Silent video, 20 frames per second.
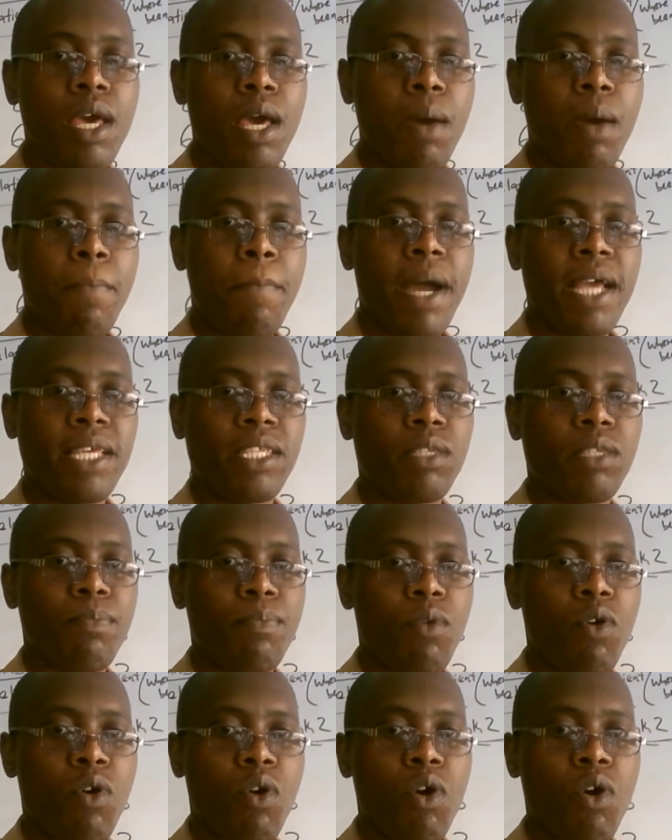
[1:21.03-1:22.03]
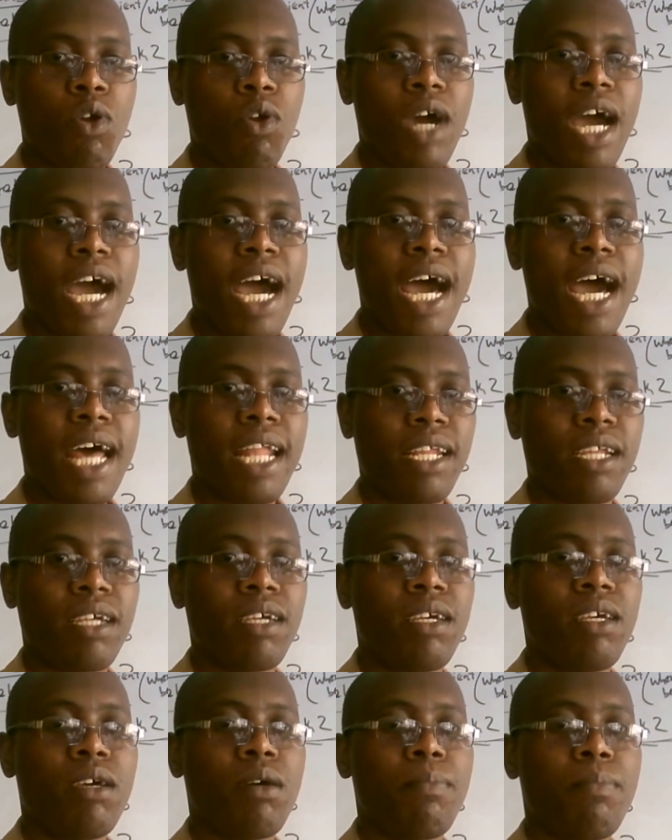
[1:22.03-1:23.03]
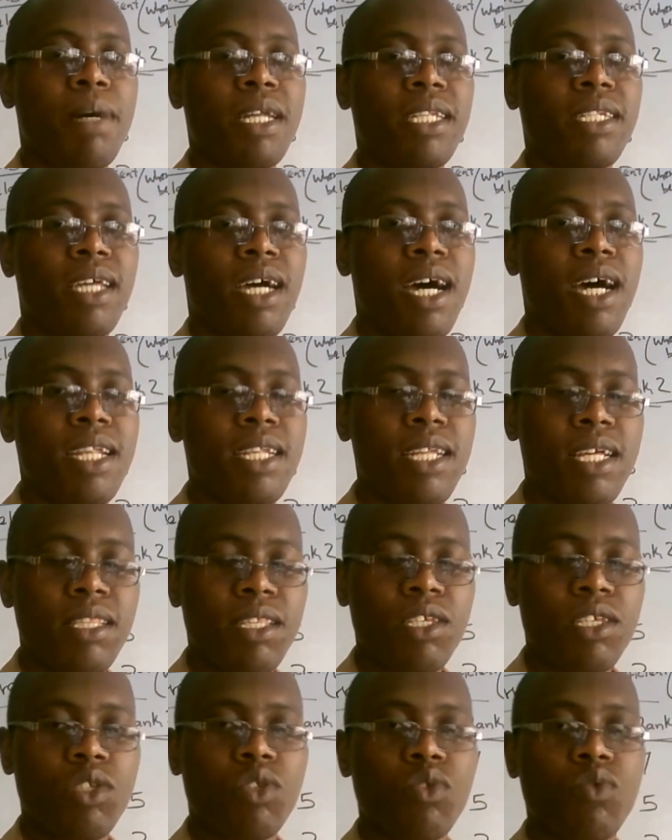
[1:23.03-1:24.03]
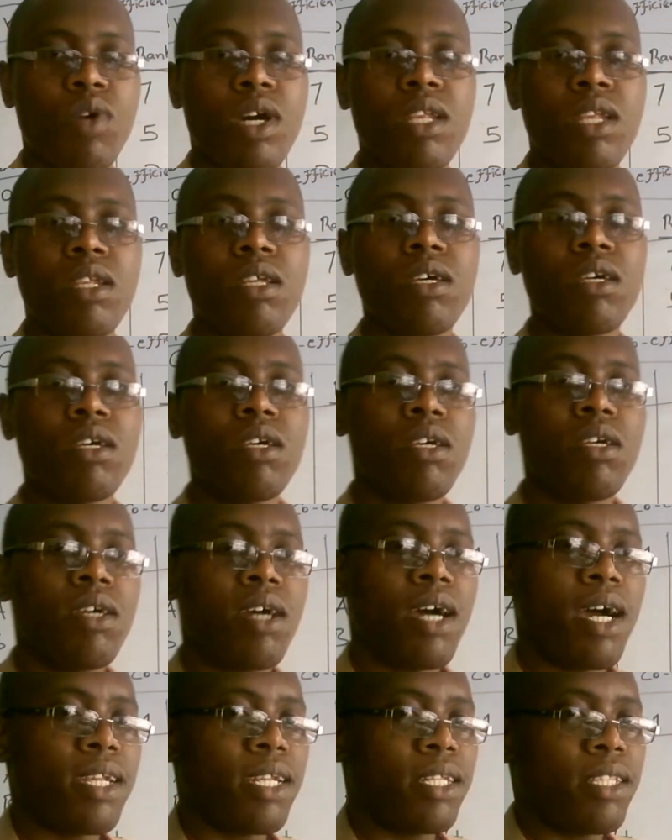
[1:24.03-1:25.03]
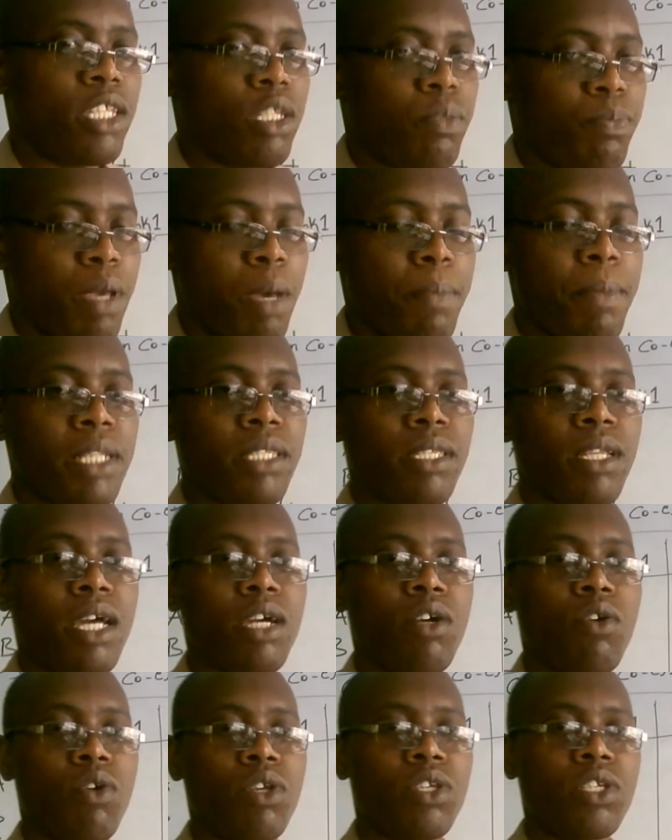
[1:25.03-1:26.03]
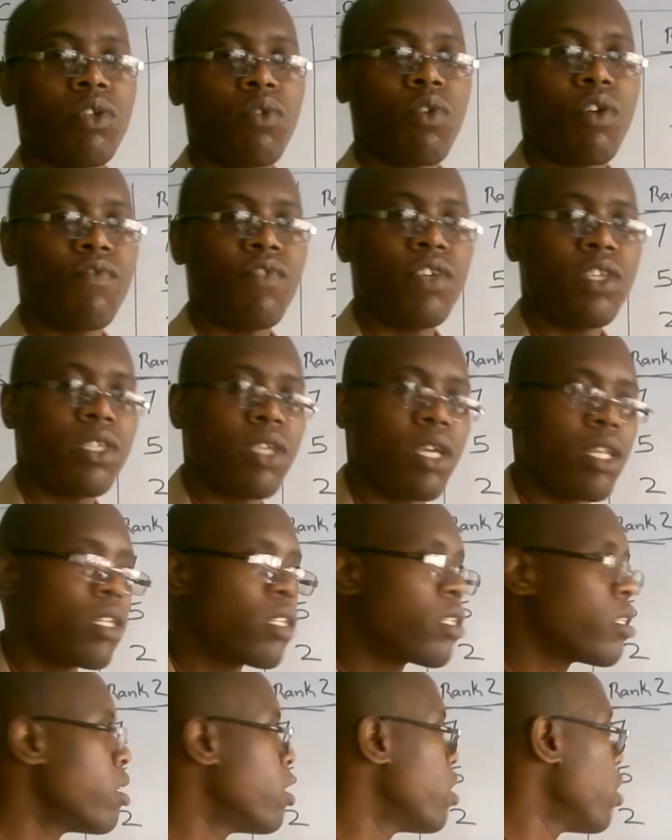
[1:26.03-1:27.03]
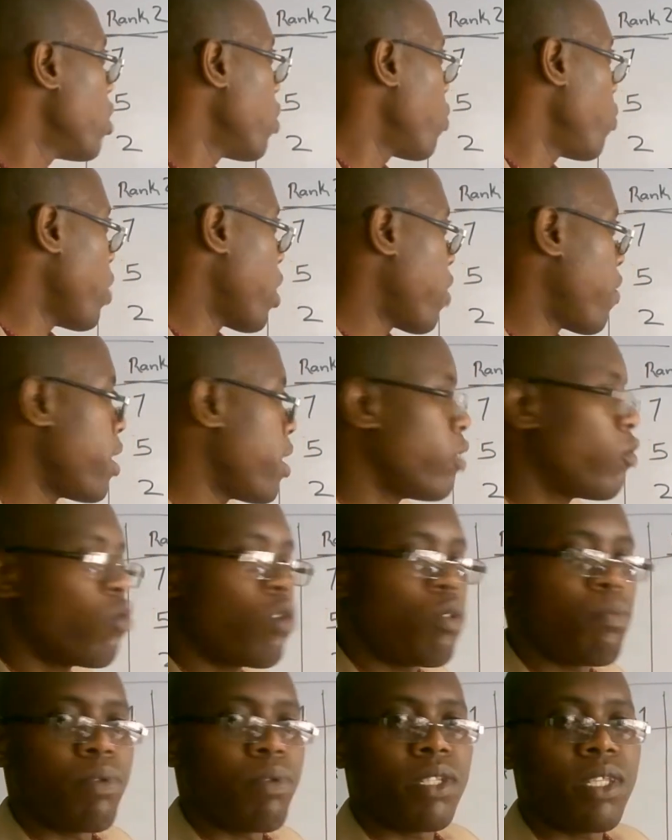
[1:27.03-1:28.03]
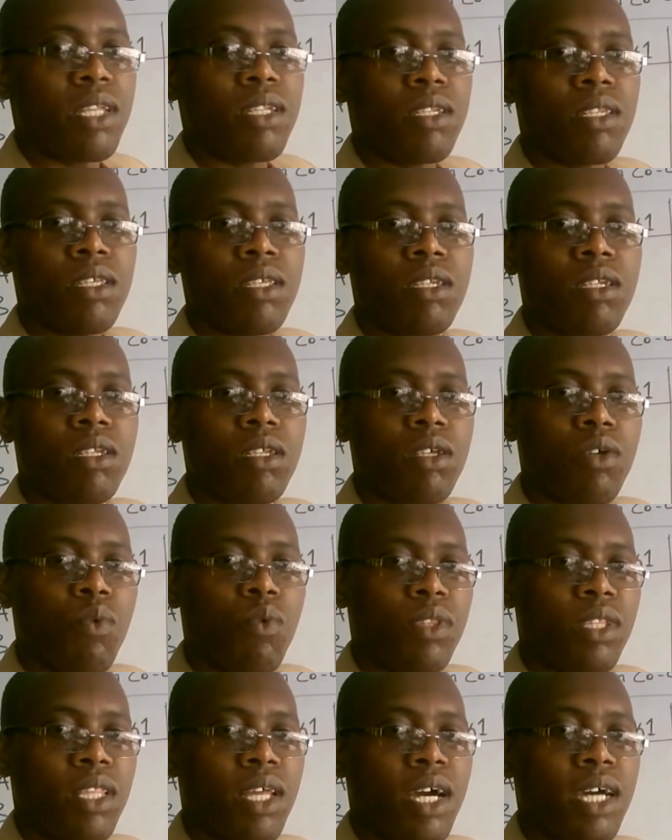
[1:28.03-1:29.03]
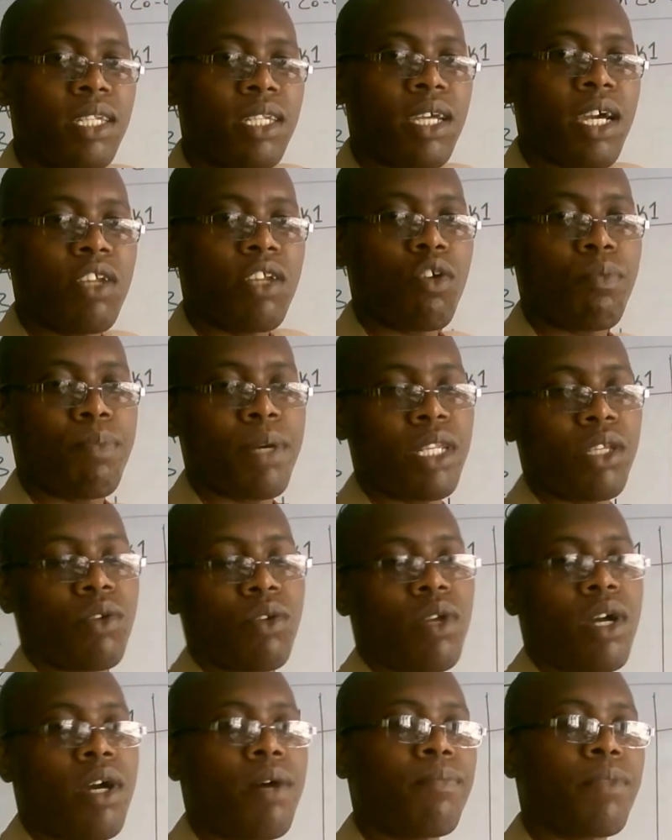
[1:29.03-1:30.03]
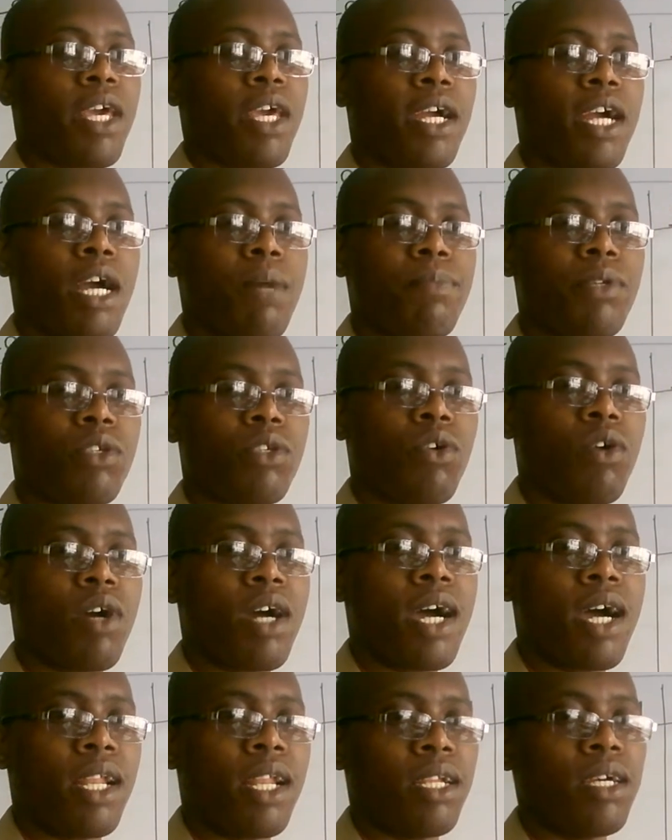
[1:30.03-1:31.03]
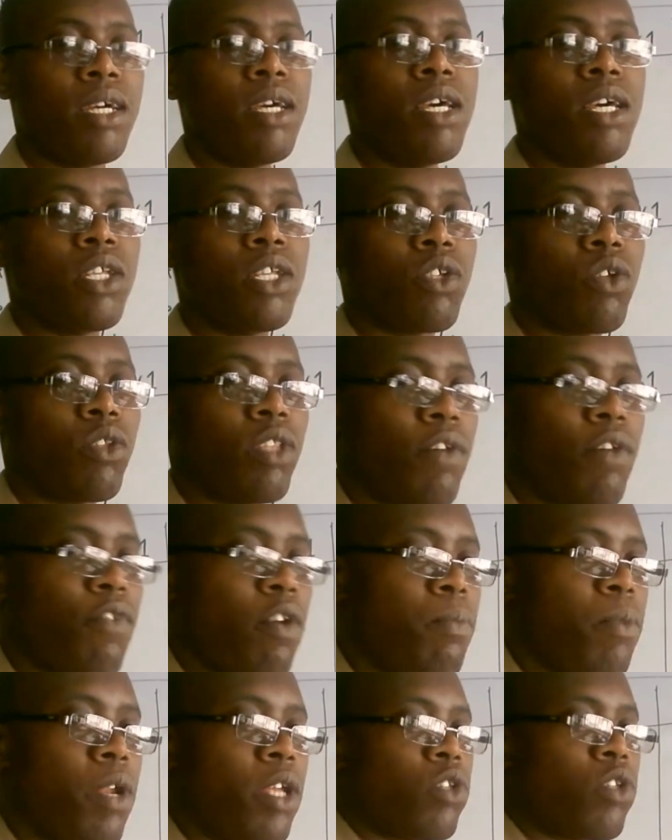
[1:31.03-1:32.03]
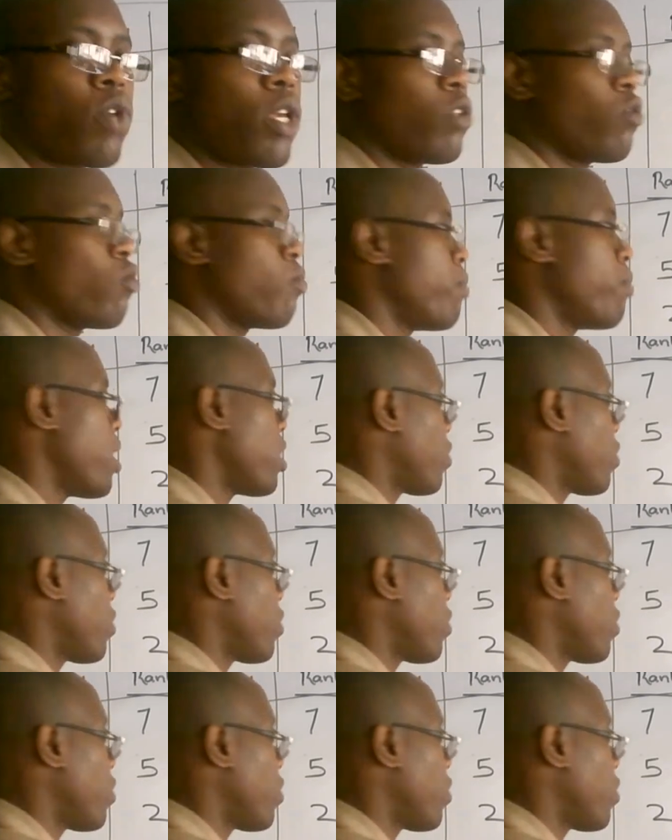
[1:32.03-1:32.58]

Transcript: by small r. But under this one, under the Spearman's rank correlation coefficient, we are going to represent it with that kind of particular capital R. So the formula is going to be as